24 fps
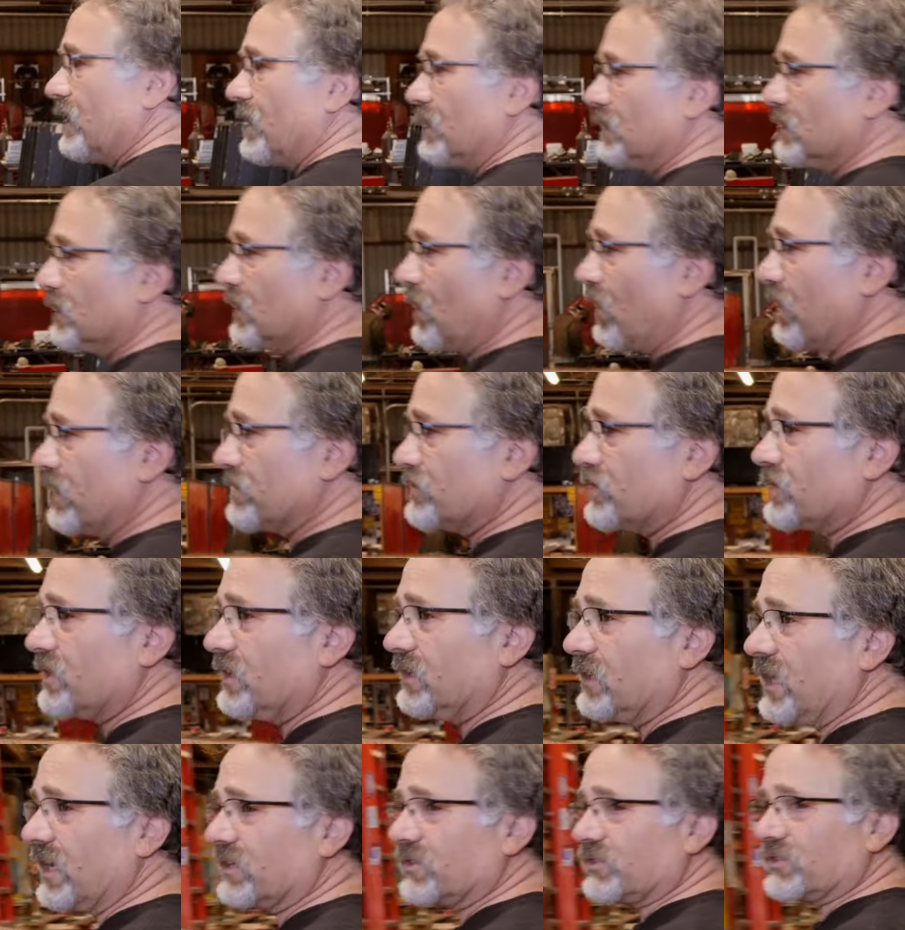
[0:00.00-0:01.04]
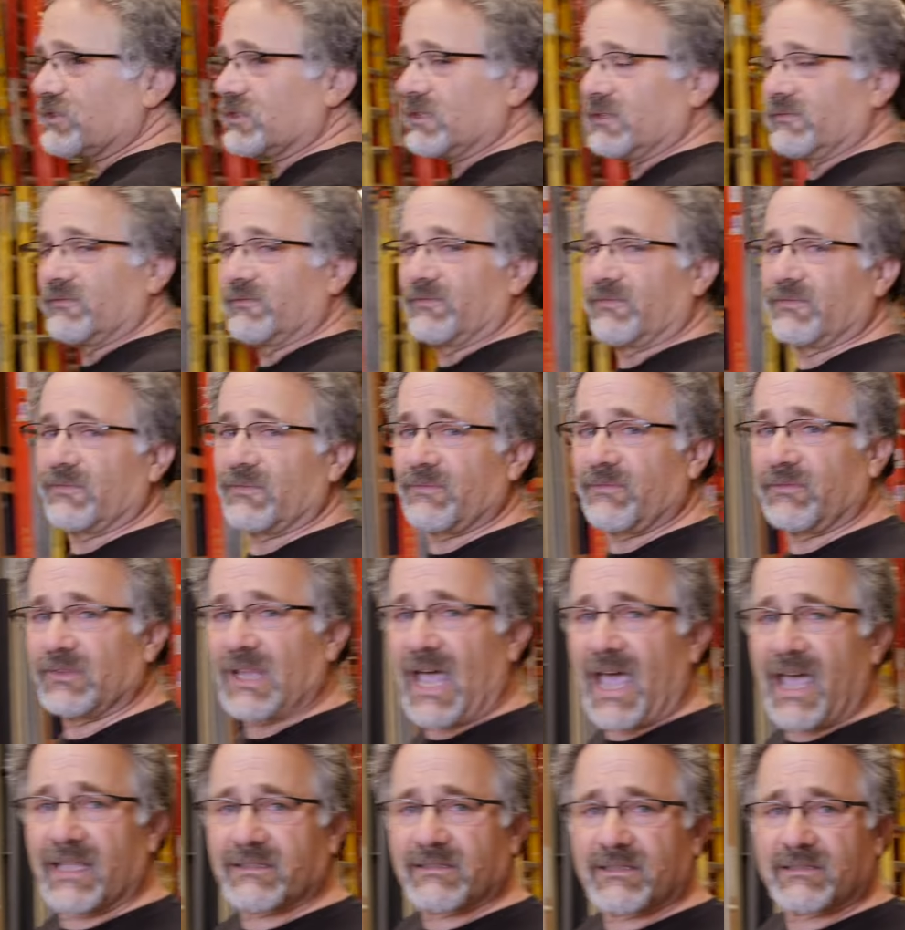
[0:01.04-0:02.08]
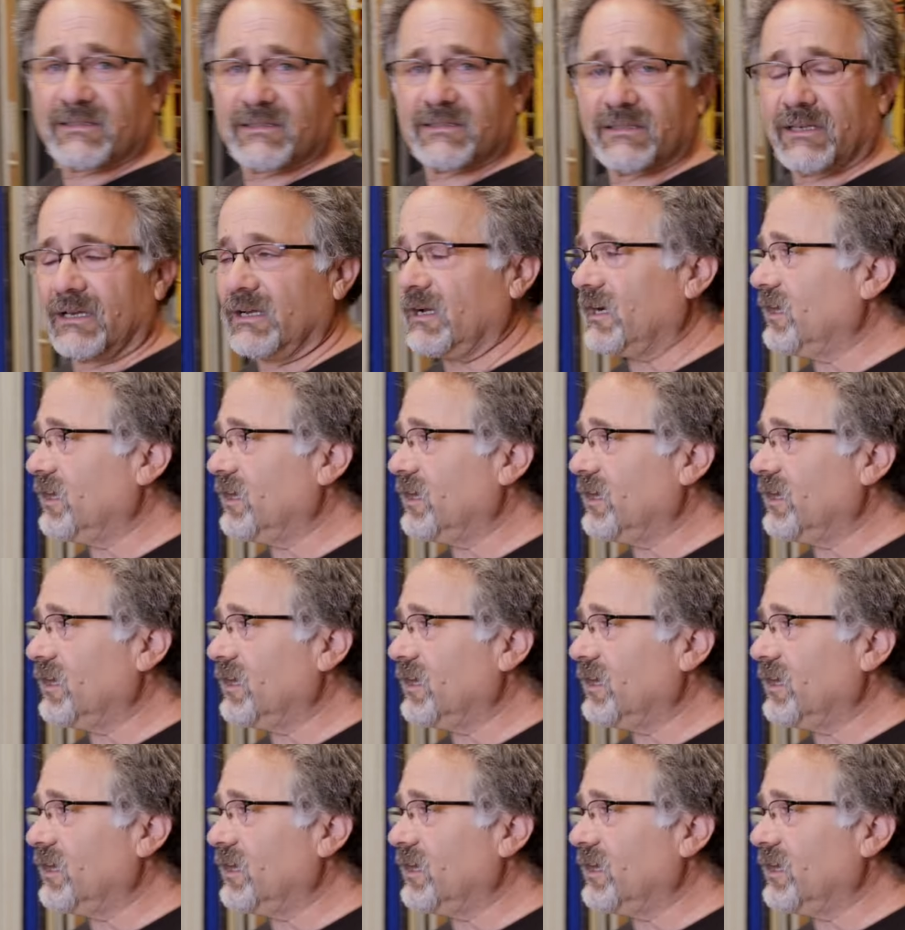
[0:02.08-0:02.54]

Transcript: a large collection of flats.